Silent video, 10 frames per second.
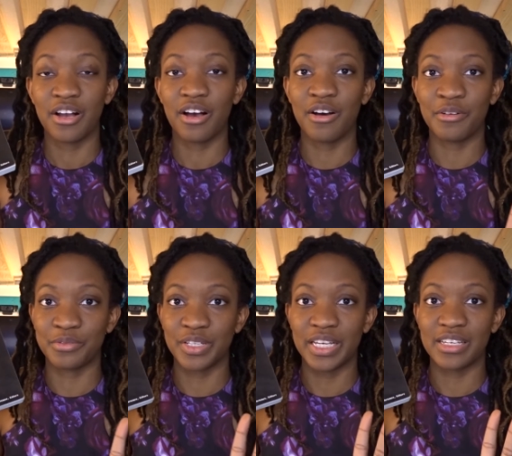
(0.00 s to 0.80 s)
of
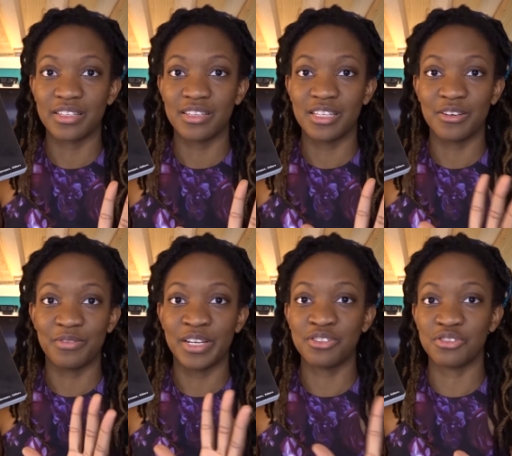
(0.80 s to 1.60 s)
like the
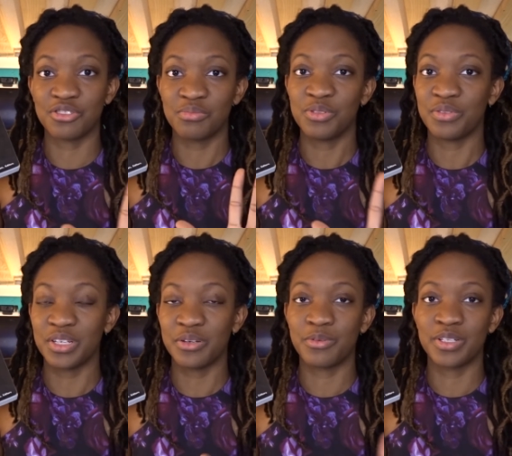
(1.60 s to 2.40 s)
Avengers
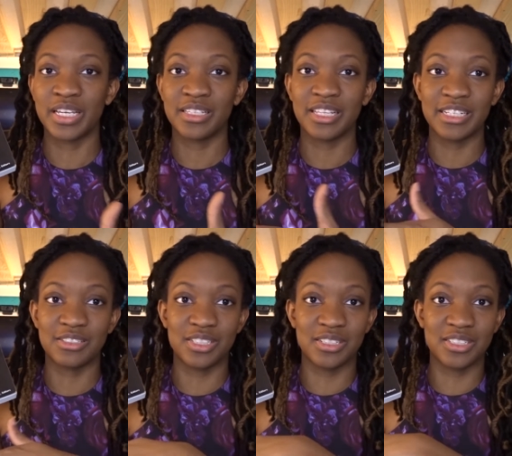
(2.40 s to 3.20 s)
movie where they like
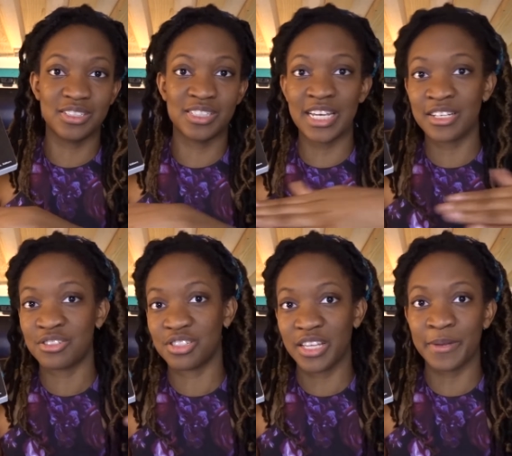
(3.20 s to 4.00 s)
did a
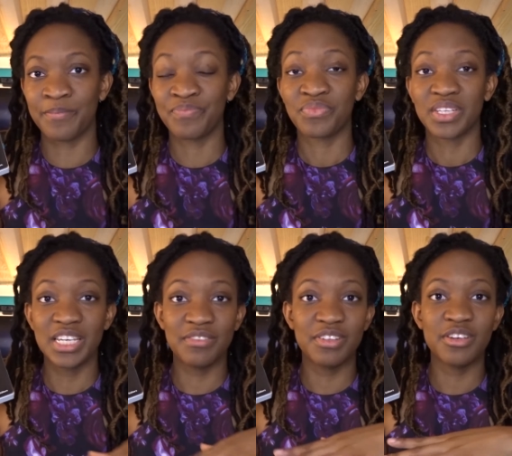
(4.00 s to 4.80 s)
stage thing.
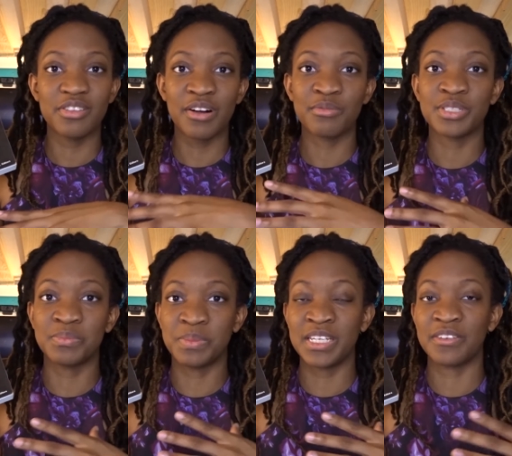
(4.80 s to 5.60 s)
Even though that was
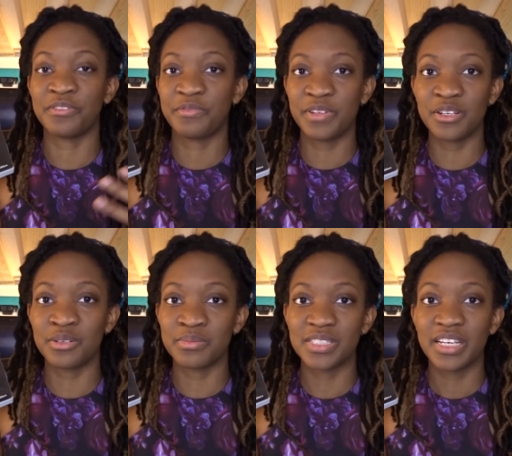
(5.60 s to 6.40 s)
being
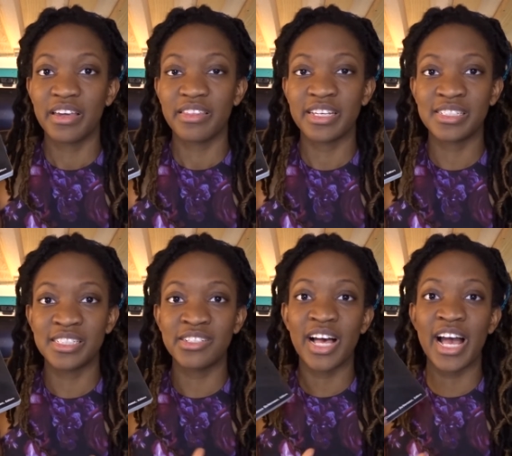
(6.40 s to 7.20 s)
filmed, they
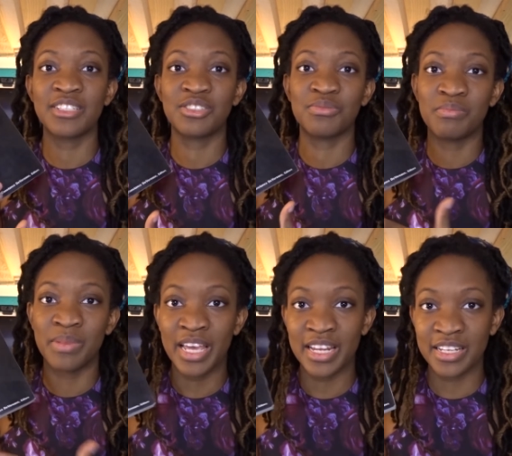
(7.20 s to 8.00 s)
still had to
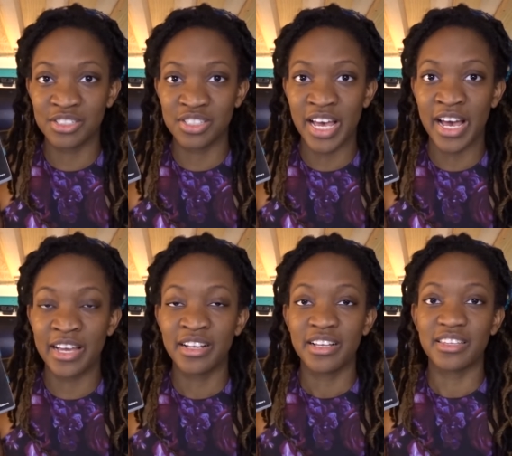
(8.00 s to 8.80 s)
manage that
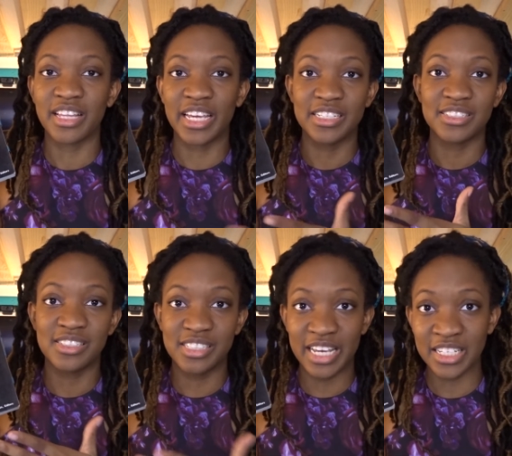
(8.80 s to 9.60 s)
like a
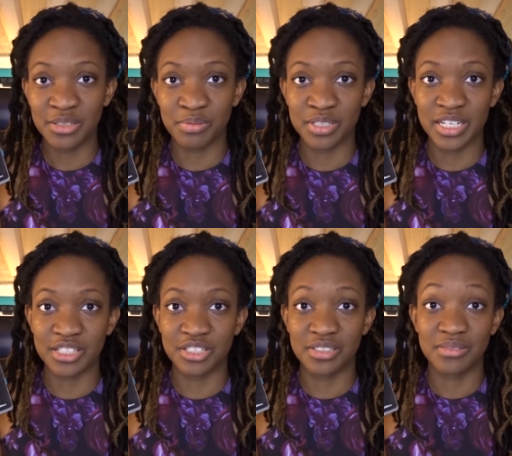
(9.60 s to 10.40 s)
stage
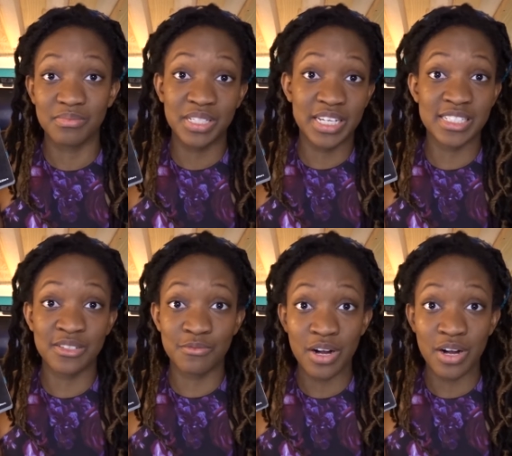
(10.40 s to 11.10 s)
production because it